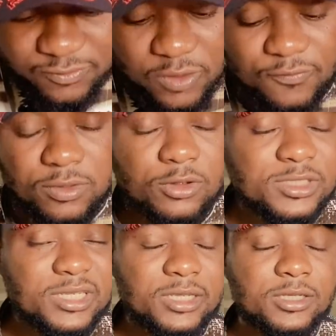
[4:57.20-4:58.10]
for
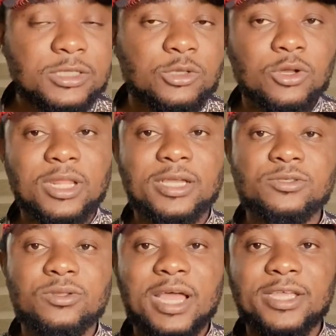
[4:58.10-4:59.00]
flaunting dollars
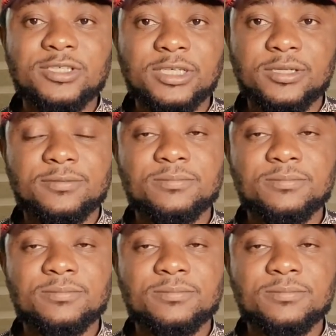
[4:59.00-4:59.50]
on IG.